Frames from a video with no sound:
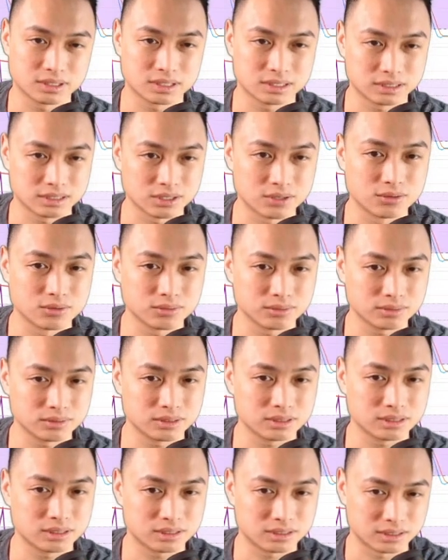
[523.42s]
so
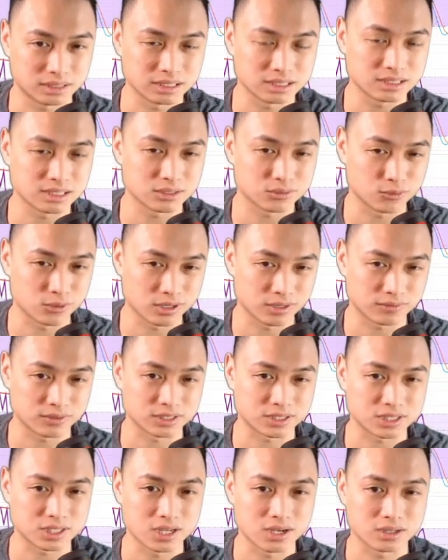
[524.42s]
this is one of the
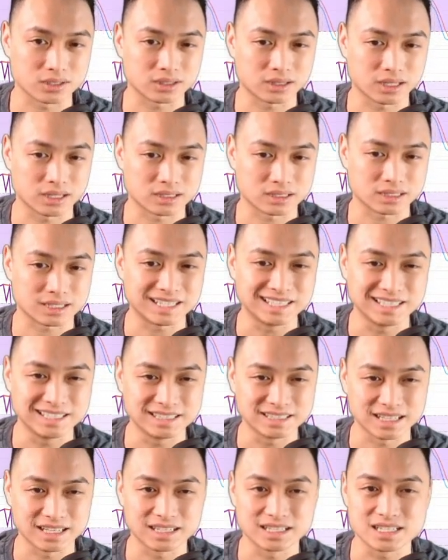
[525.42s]
stock that's
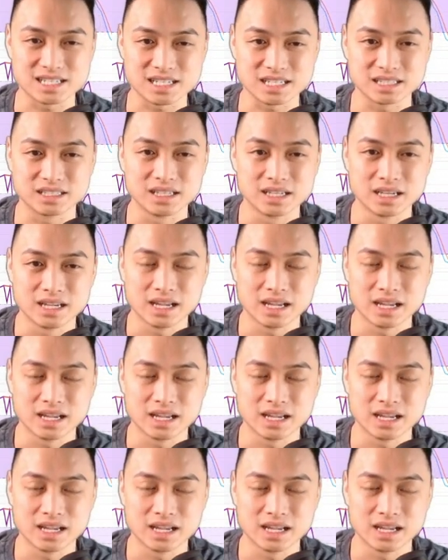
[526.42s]
clean energy